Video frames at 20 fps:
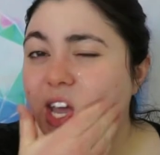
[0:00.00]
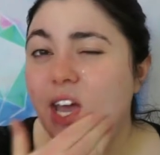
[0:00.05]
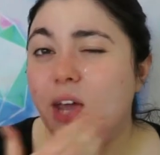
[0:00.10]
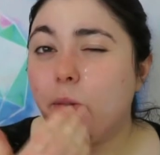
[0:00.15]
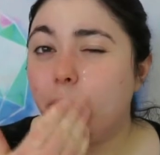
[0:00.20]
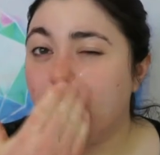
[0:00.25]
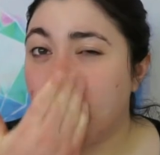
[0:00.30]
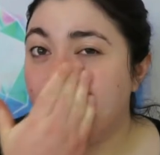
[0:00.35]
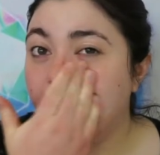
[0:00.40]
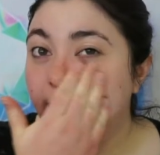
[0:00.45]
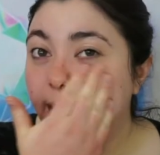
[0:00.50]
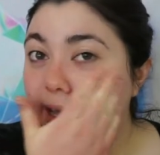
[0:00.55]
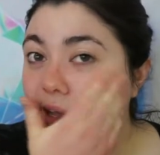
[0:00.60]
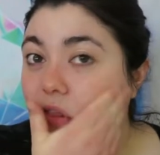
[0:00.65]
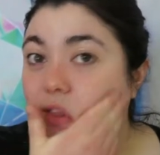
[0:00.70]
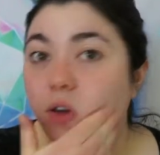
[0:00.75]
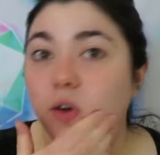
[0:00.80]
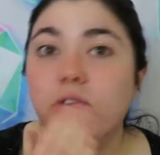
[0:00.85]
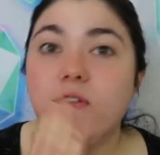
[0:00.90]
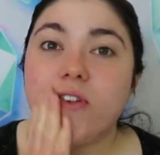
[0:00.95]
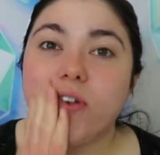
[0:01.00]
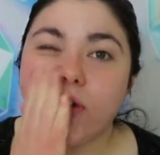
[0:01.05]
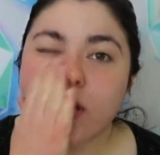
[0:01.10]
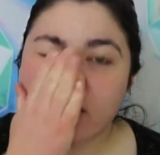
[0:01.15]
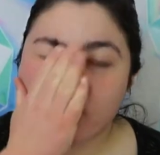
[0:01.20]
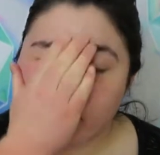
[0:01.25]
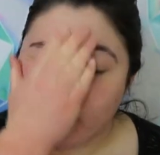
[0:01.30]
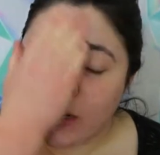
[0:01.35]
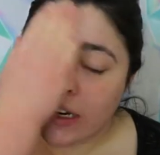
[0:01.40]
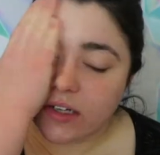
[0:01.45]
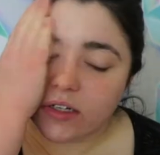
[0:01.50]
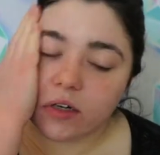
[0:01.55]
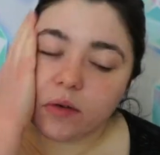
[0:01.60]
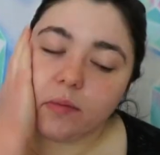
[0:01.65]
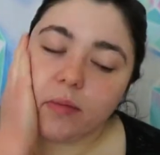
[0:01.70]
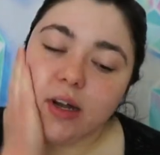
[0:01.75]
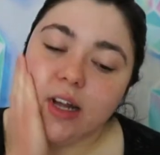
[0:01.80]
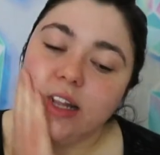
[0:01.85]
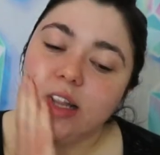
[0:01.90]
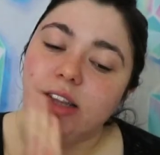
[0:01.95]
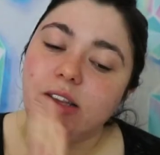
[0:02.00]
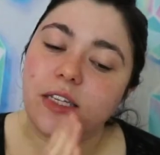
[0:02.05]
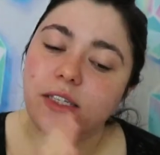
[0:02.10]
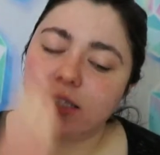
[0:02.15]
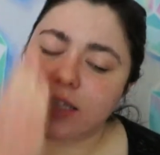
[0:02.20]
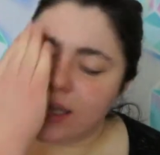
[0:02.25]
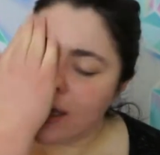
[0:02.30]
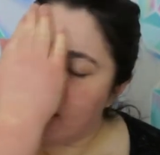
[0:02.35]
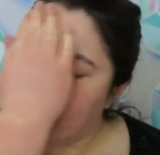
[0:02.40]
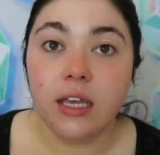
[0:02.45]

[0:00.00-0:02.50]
and we're hitting those sort of winter months.